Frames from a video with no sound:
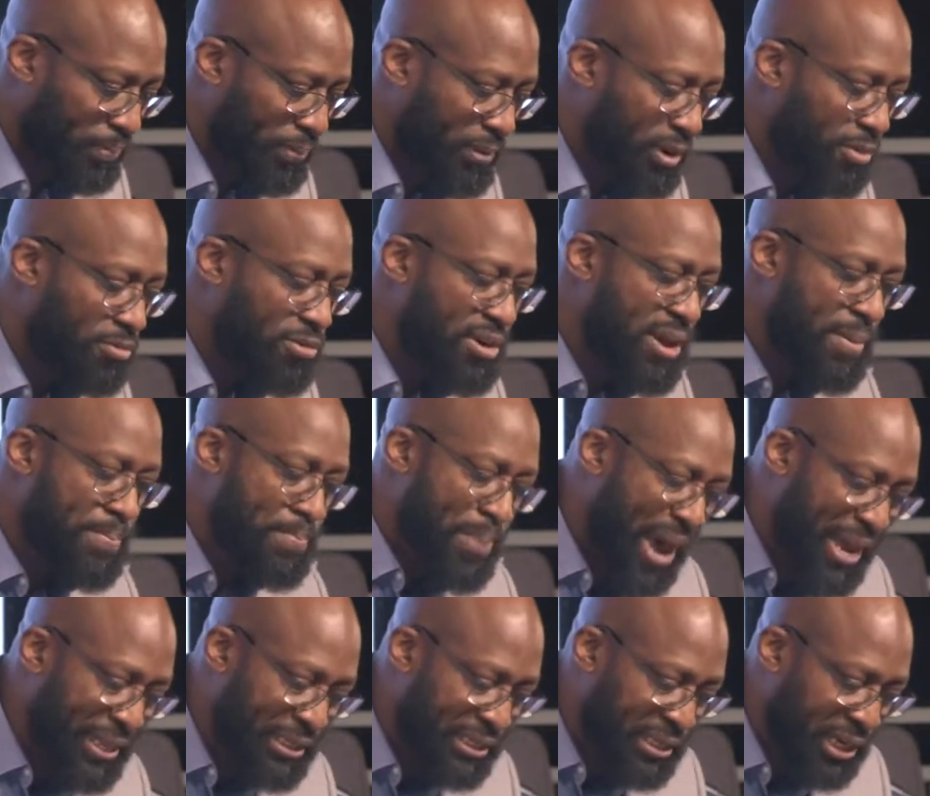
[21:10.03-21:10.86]

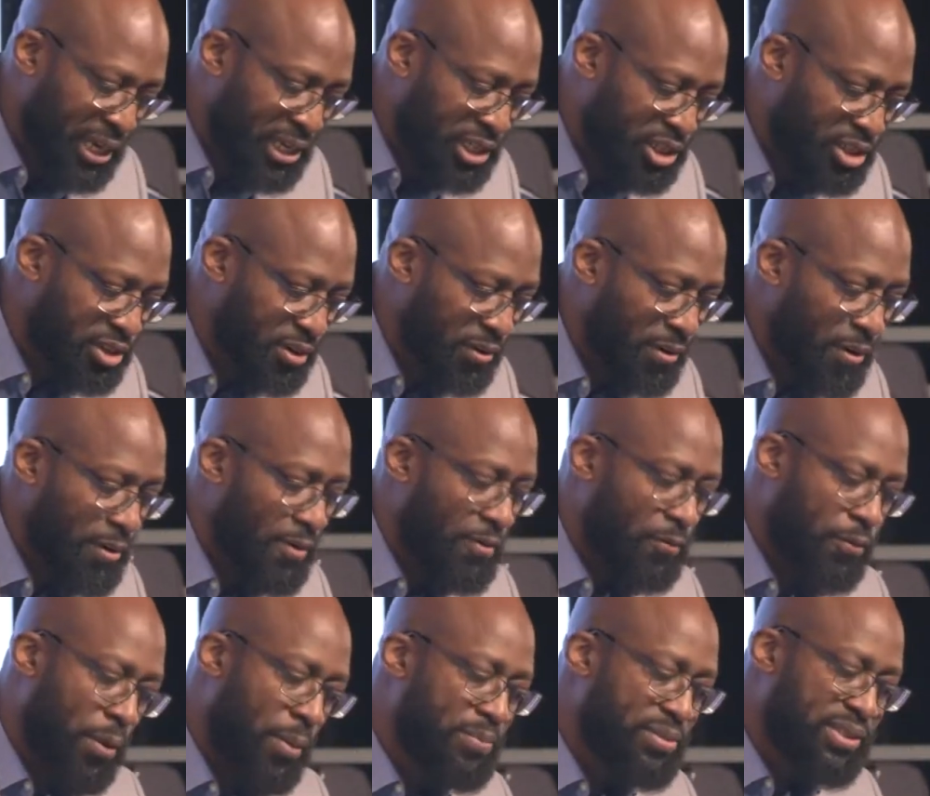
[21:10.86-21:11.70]
Repentance
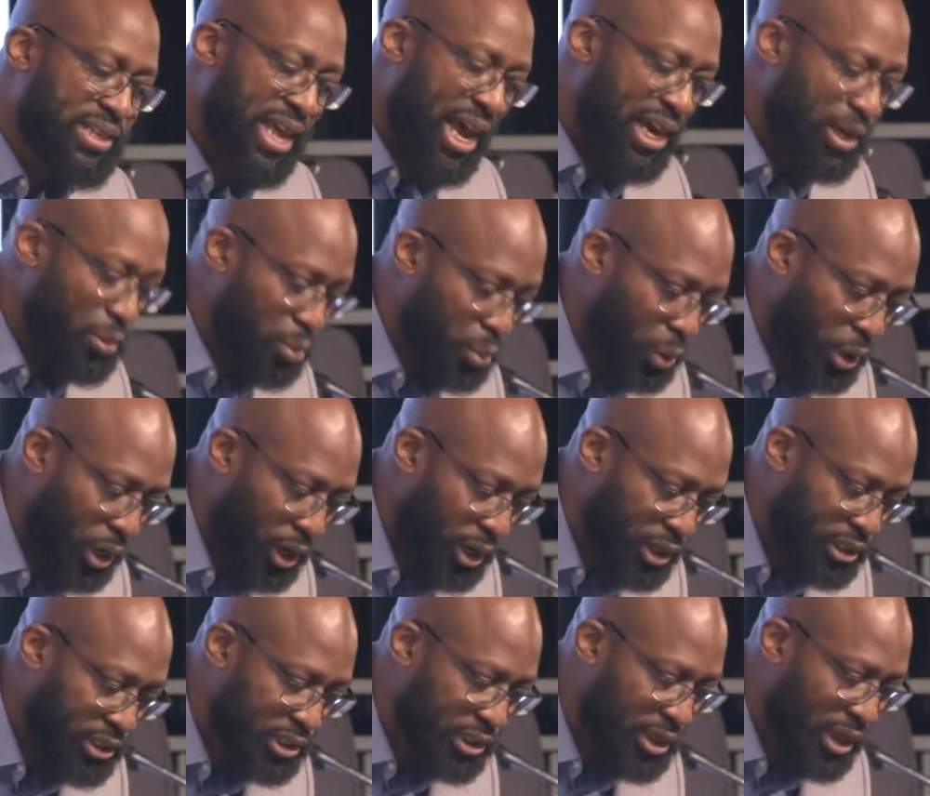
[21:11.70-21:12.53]
from dead
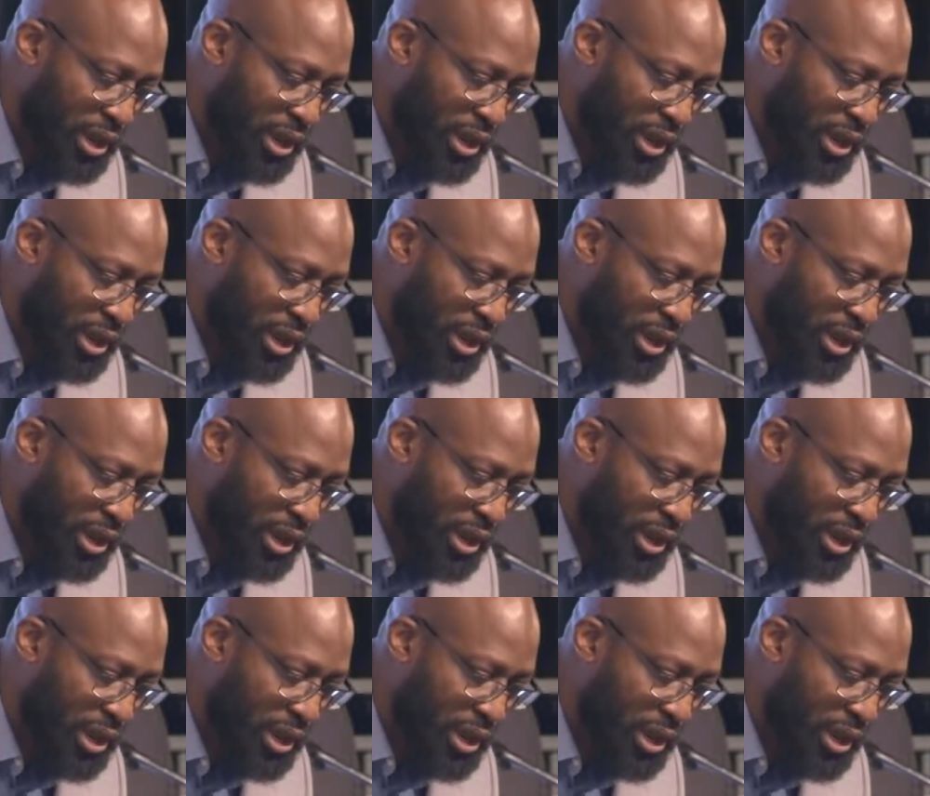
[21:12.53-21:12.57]
works